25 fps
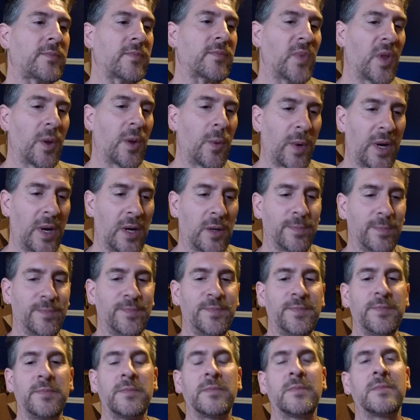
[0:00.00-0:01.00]
Well,
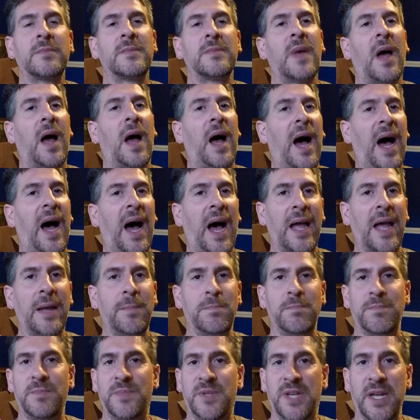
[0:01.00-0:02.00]
I
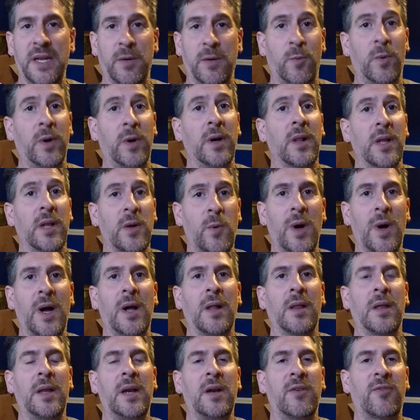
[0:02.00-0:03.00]
did really
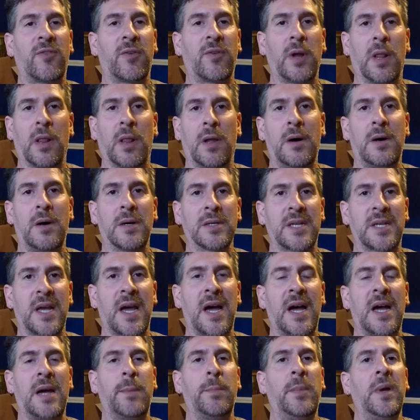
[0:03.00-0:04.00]
well in it for a long
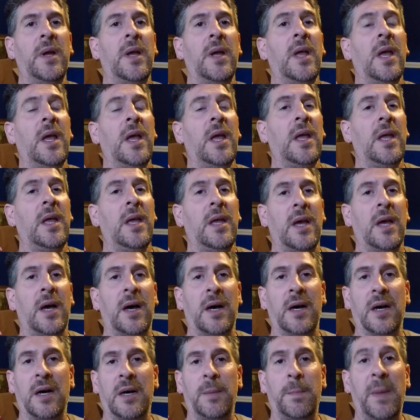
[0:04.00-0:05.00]
time,
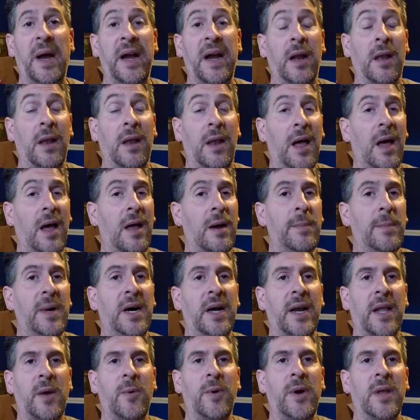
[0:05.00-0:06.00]
uh, made a lot of
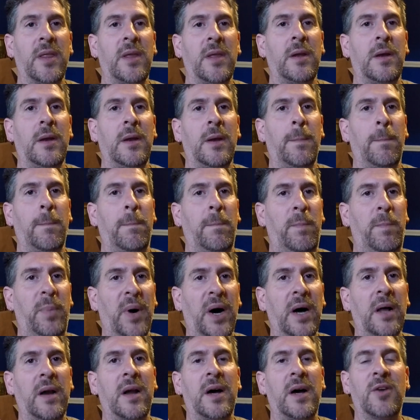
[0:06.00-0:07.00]
money with it,
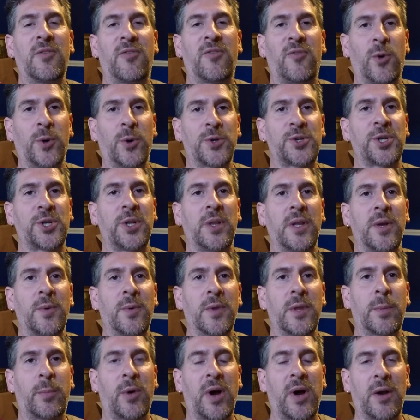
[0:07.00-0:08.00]
but unfortunately, with
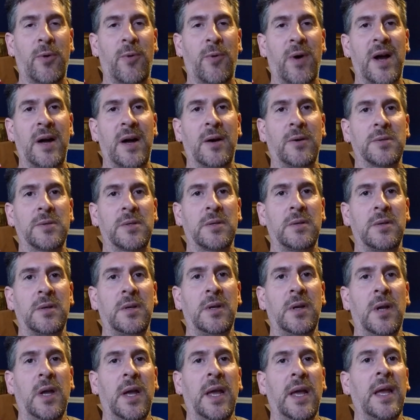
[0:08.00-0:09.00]
a bread route,
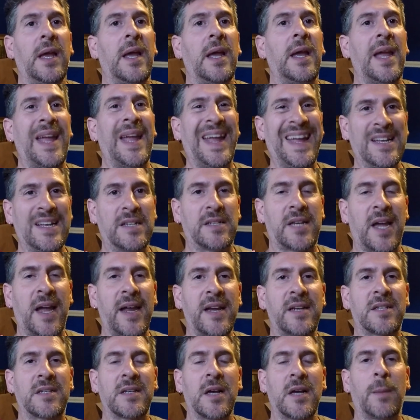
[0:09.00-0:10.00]
it
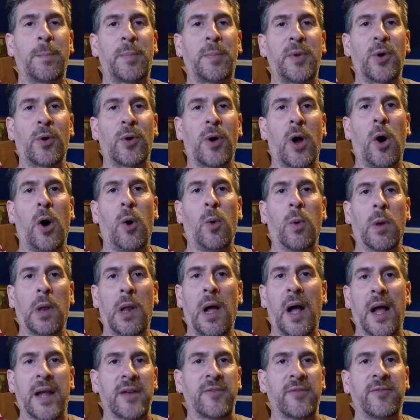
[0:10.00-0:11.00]
takes up your whole
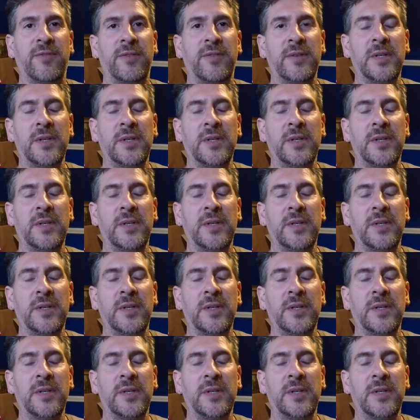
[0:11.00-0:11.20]
life.